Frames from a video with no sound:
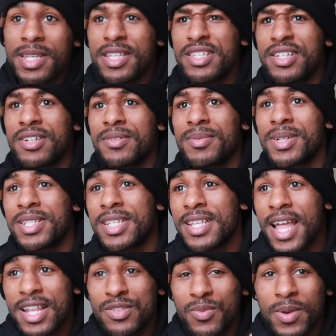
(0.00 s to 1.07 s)
easier because
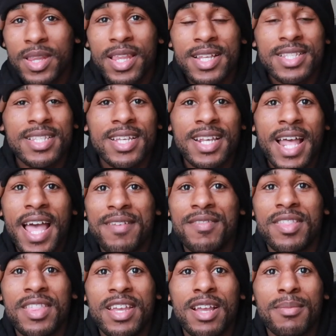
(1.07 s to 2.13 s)
that's one less thing I have
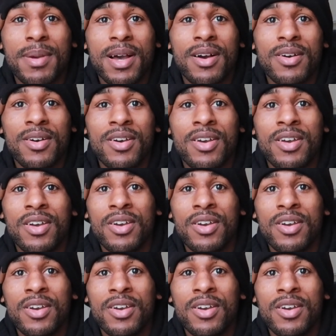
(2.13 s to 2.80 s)
to think about